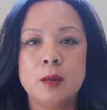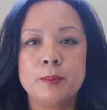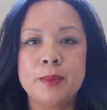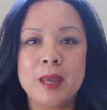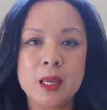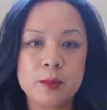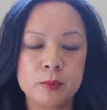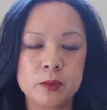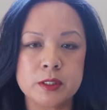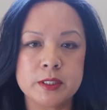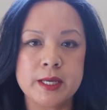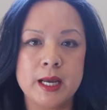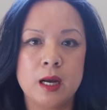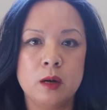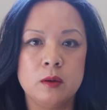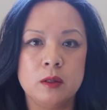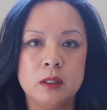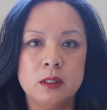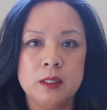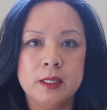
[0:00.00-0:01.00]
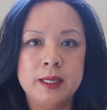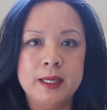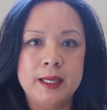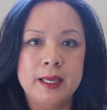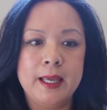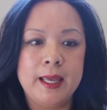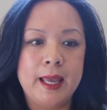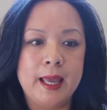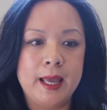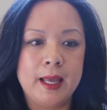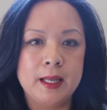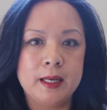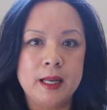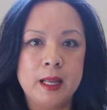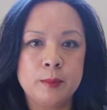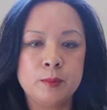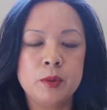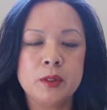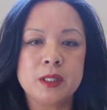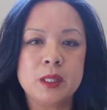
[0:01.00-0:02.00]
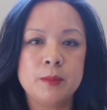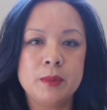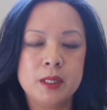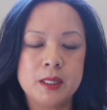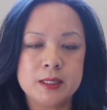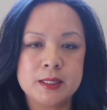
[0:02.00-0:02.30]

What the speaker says: paper towel and put them in